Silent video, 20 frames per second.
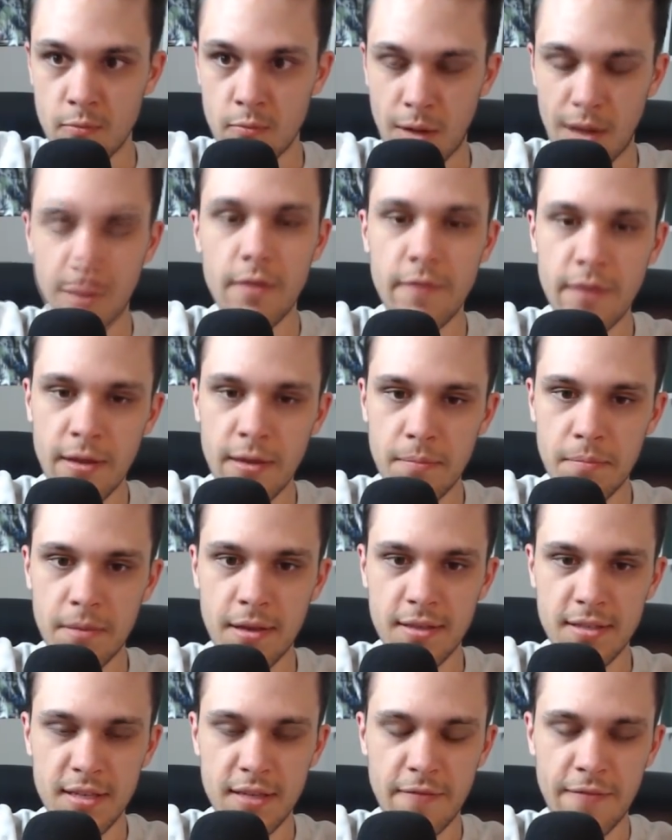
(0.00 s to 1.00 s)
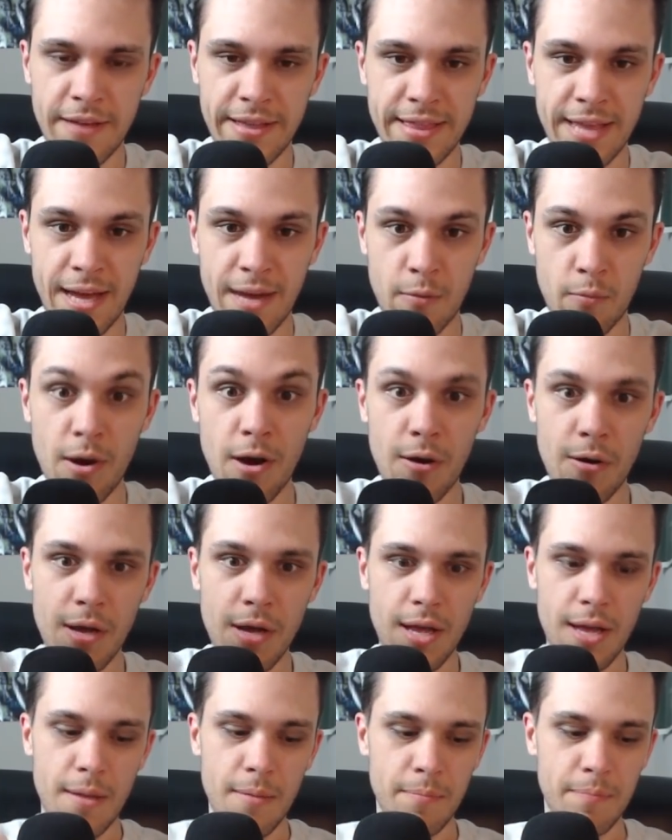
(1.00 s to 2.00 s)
relevant because of the fact that, well,